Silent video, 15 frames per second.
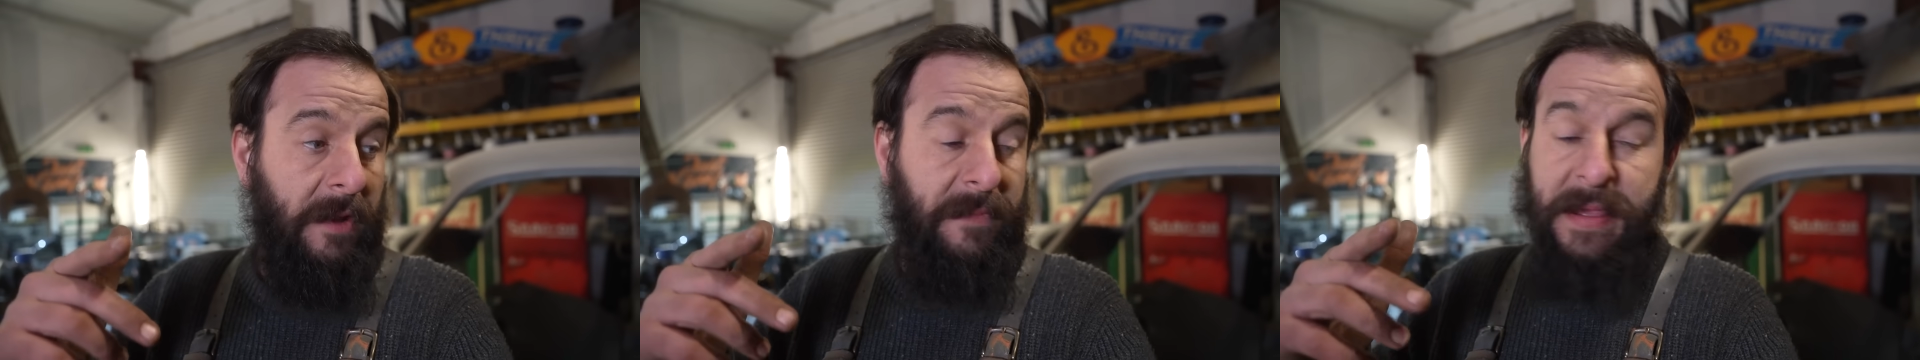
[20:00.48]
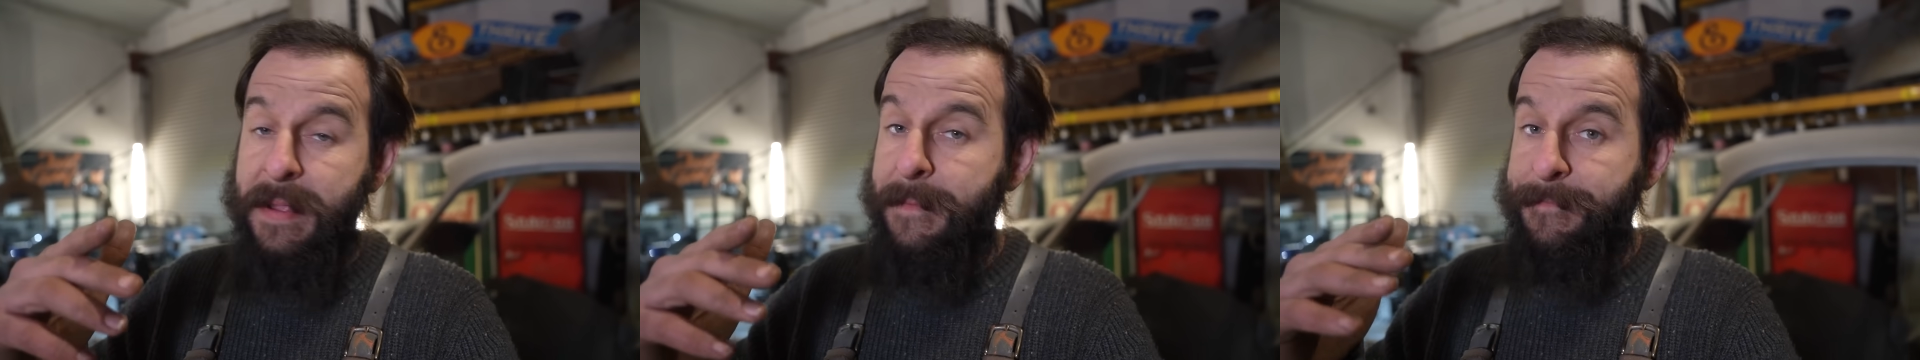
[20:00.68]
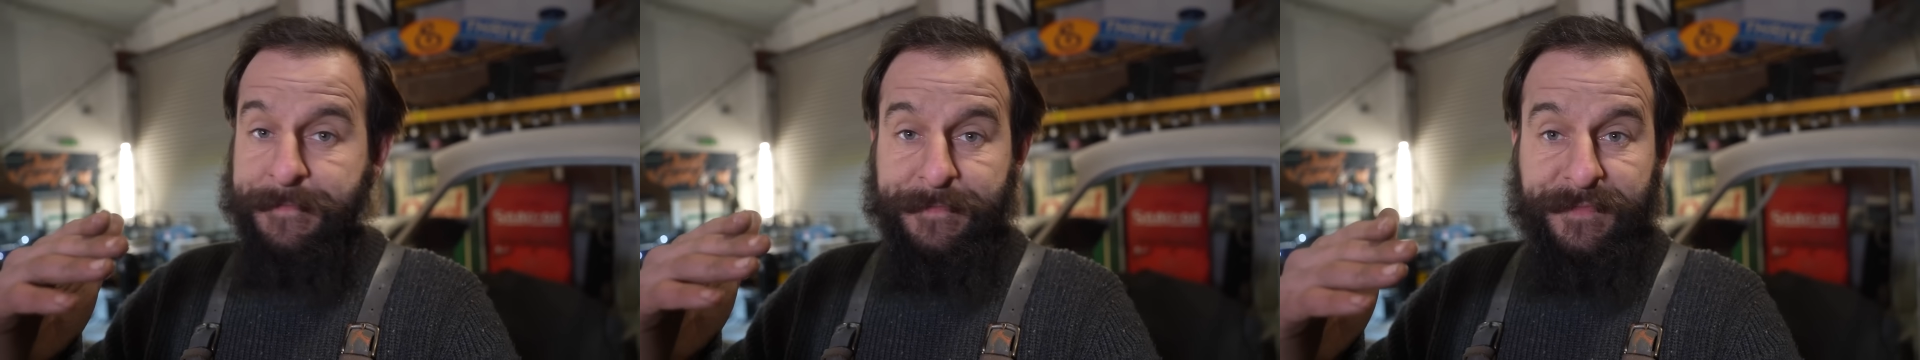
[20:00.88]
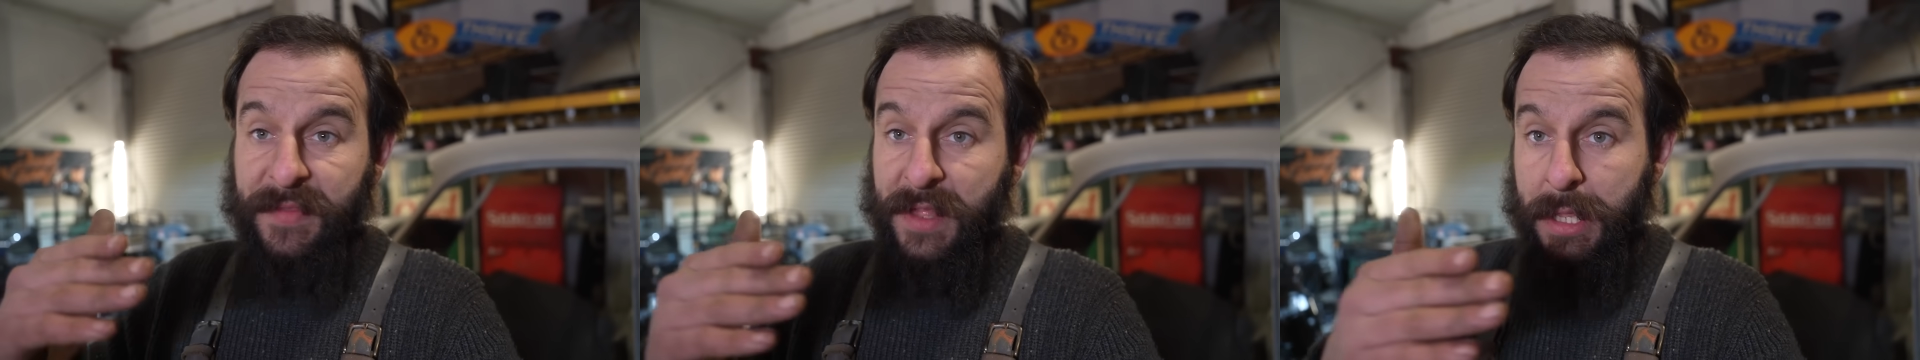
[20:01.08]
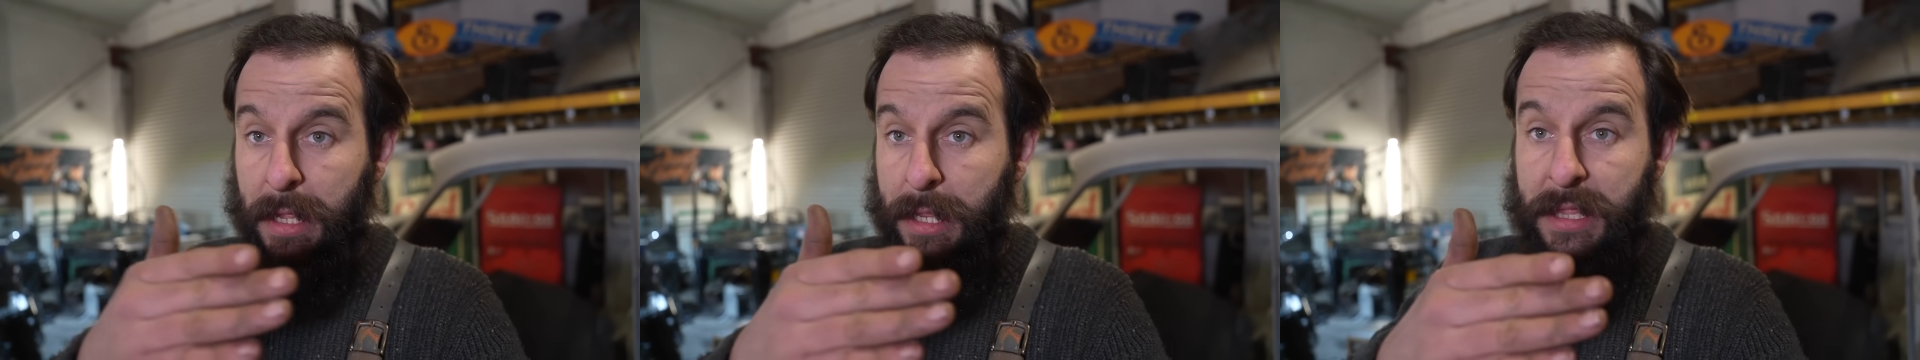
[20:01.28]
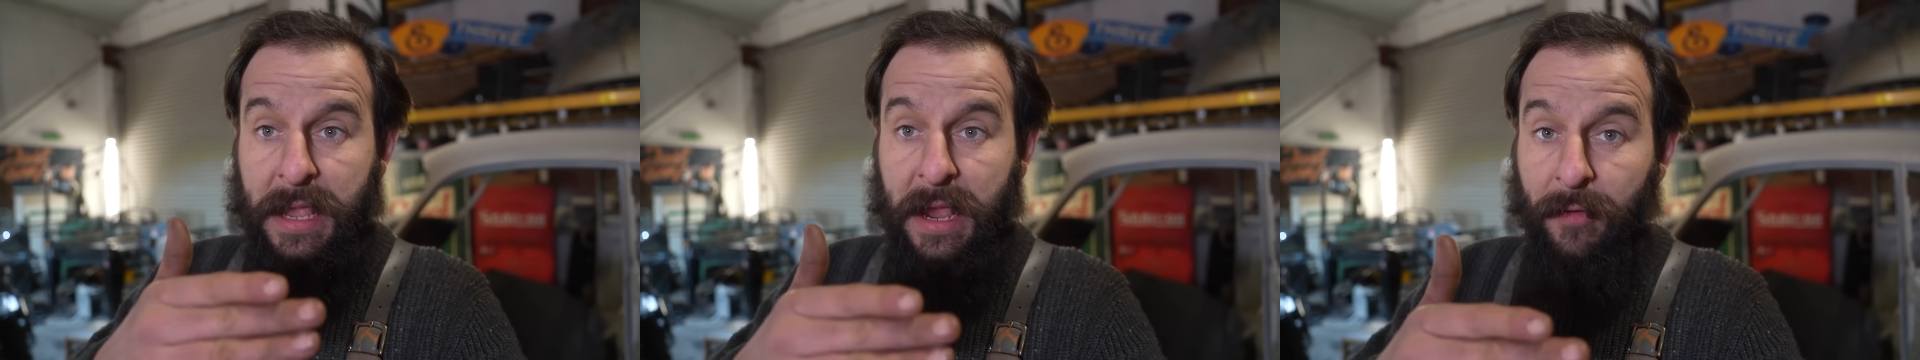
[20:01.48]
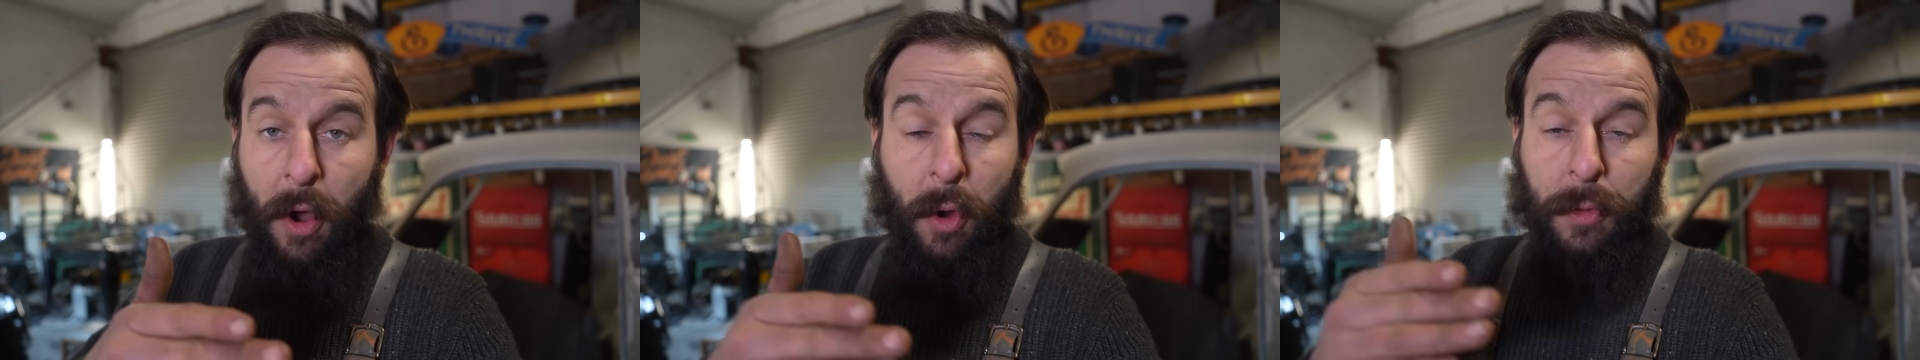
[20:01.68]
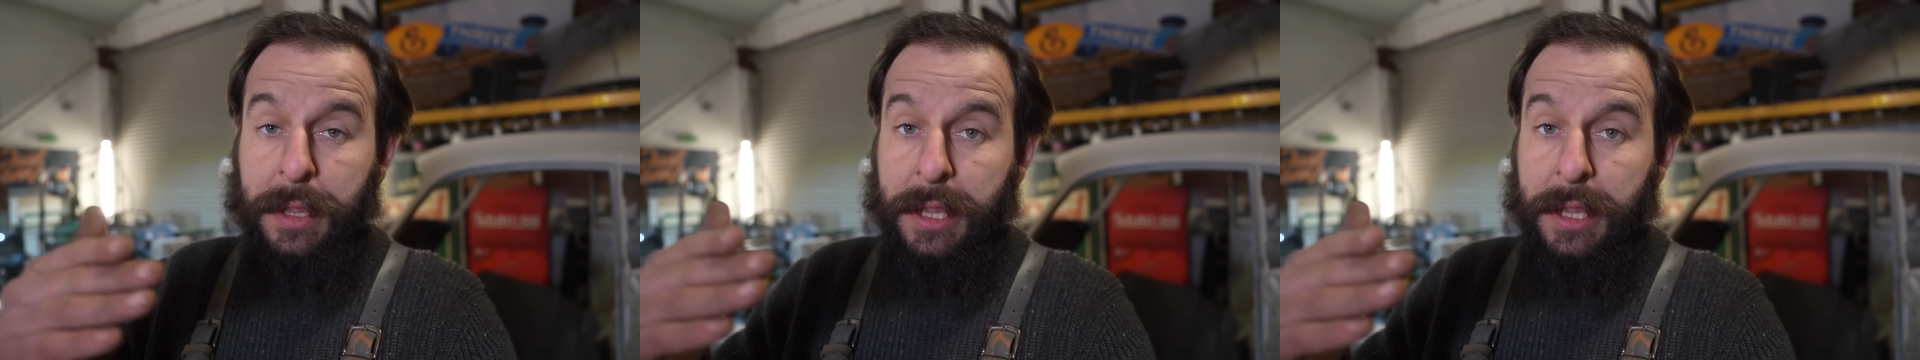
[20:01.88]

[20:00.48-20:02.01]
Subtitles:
to be 60-year-old